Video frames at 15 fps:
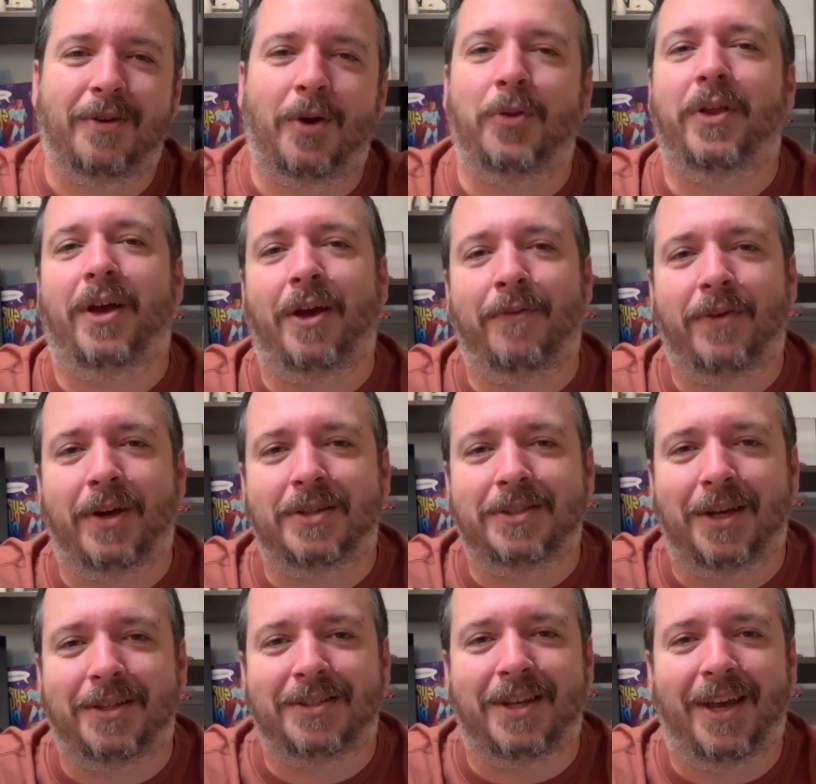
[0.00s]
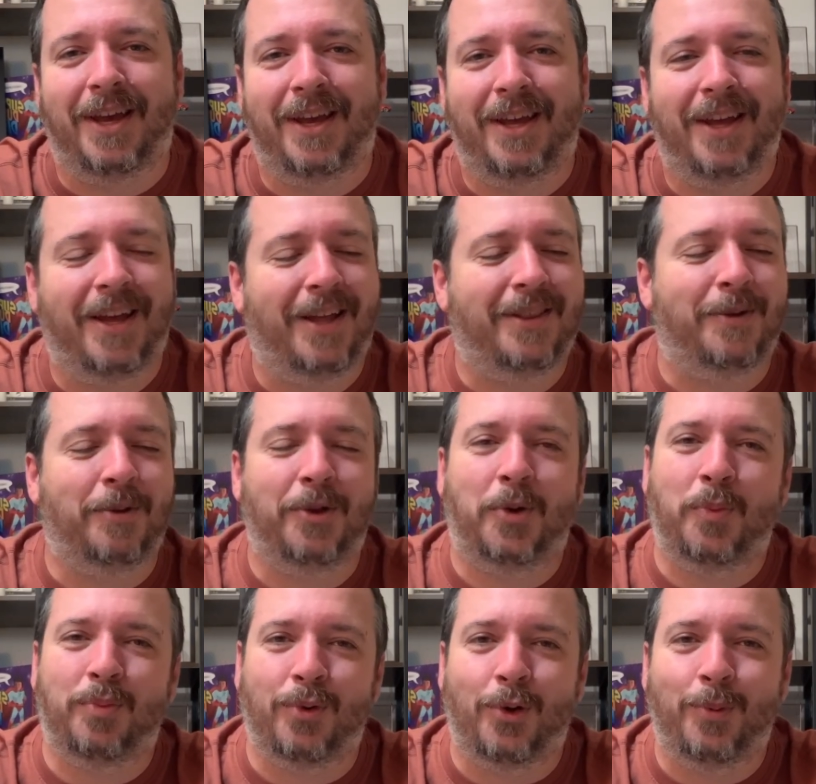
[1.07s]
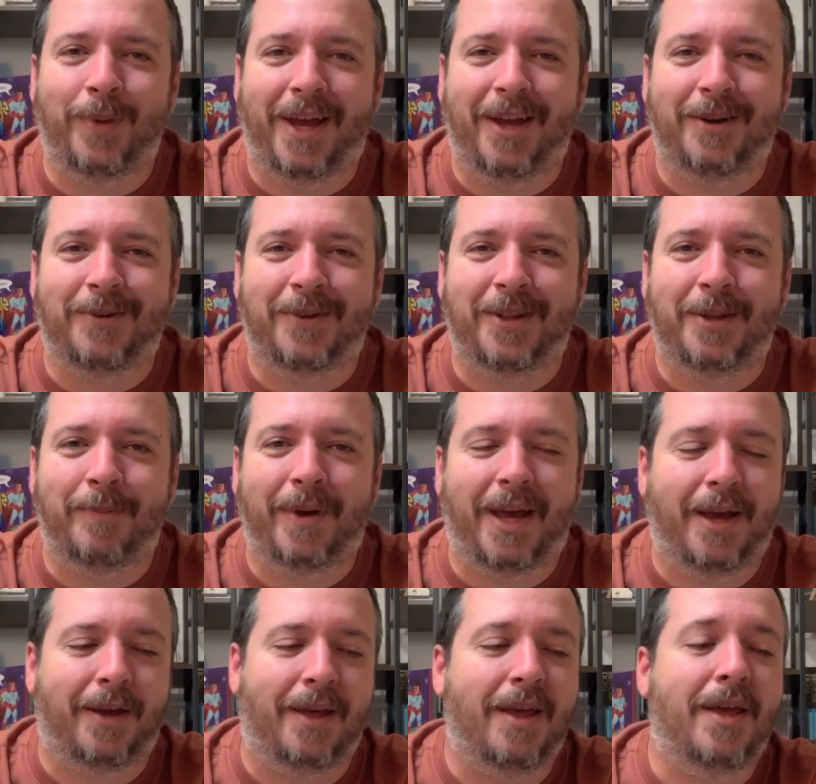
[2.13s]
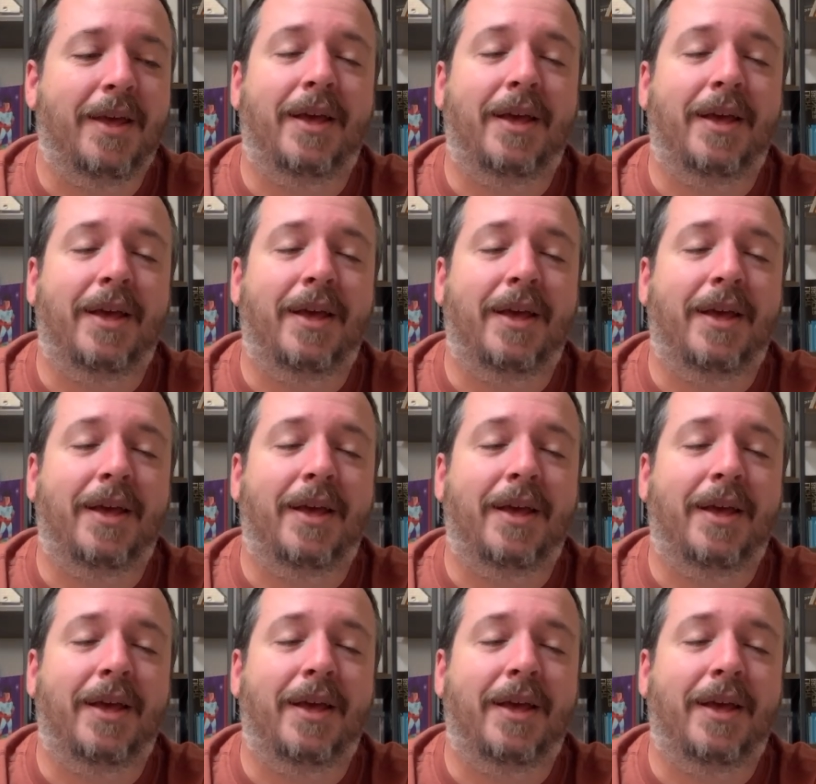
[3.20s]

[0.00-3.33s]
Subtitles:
Oh, the FXXK had the little broom handle in the back.